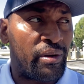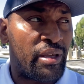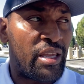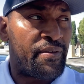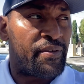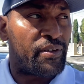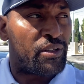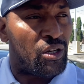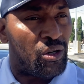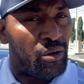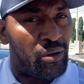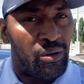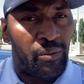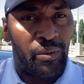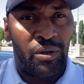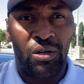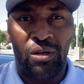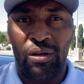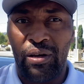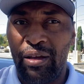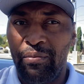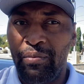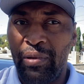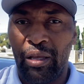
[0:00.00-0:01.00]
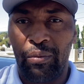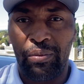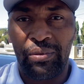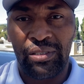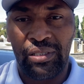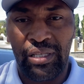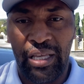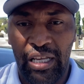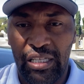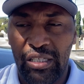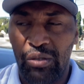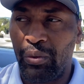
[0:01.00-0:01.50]
even though we all make
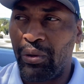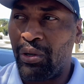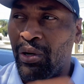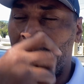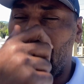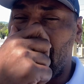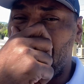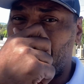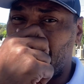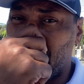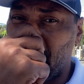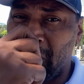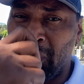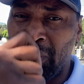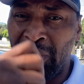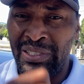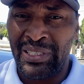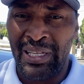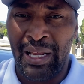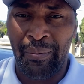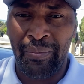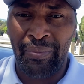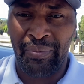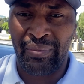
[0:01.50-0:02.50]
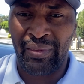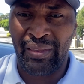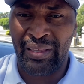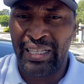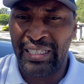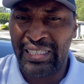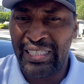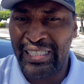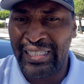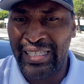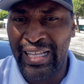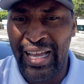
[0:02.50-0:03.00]
mistakes, we all have flaws.
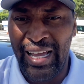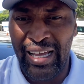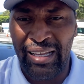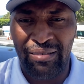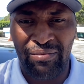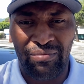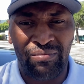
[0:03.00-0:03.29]
This is not